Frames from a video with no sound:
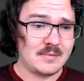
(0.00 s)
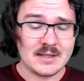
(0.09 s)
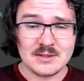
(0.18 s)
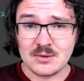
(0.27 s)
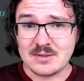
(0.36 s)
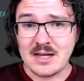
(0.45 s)

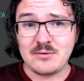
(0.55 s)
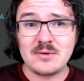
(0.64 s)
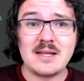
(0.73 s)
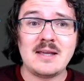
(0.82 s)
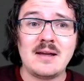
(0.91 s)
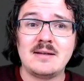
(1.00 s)
So
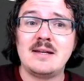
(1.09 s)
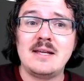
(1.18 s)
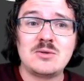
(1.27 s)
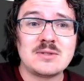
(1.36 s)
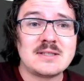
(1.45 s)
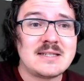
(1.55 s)
definitely an
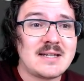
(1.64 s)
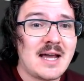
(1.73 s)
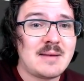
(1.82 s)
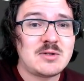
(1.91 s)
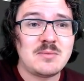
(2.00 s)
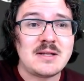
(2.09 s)
interesting
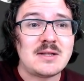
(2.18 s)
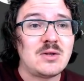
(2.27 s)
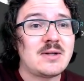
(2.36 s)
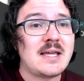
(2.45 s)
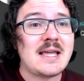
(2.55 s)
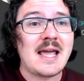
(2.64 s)
time to be
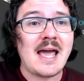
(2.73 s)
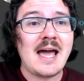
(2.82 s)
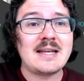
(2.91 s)
looking at